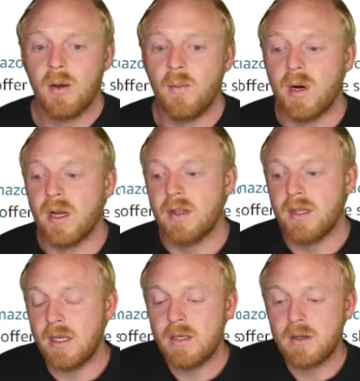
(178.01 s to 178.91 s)
but
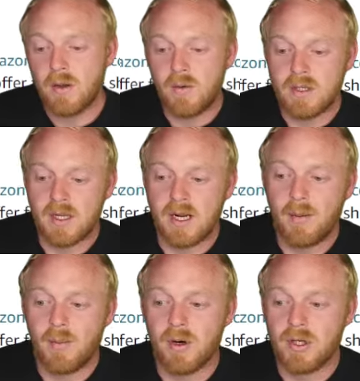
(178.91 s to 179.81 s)
these are the ones that I
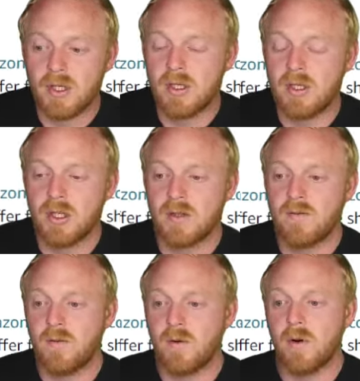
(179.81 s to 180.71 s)
purchased just
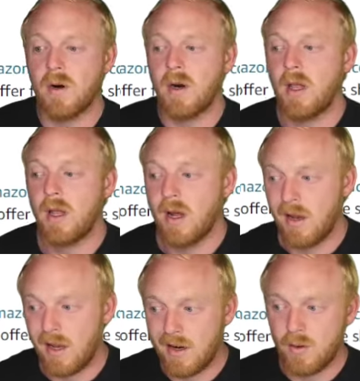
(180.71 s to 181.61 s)
for a
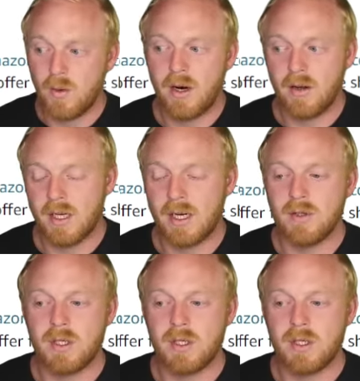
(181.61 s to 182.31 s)
lot of the wiring that I was